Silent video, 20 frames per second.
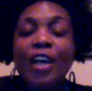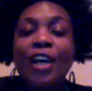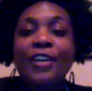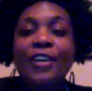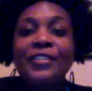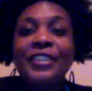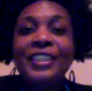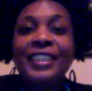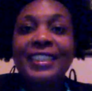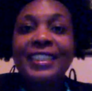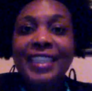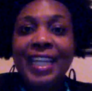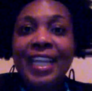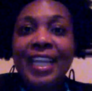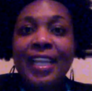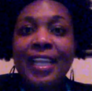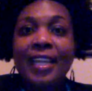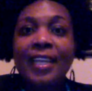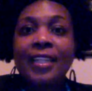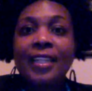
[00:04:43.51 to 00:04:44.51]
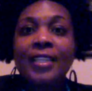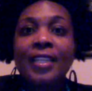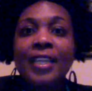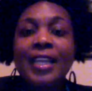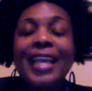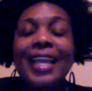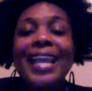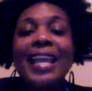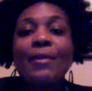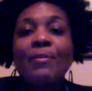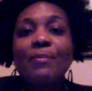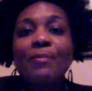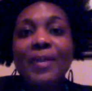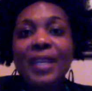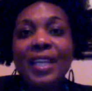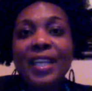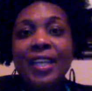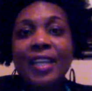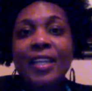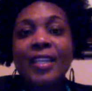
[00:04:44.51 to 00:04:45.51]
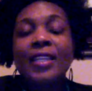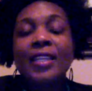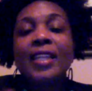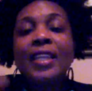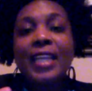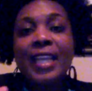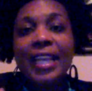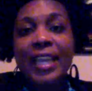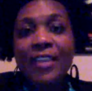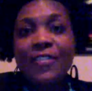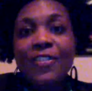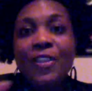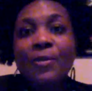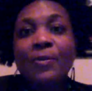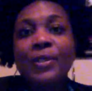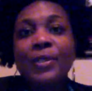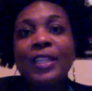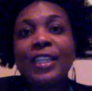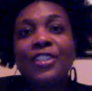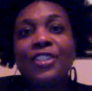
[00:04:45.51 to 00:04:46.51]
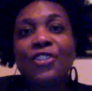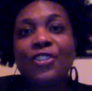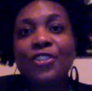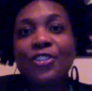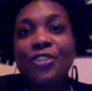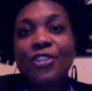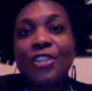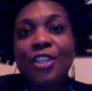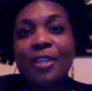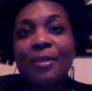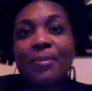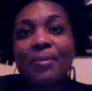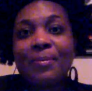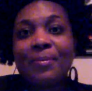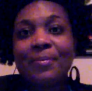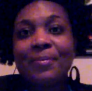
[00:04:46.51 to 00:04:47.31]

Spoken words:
of staying and being in that relationship?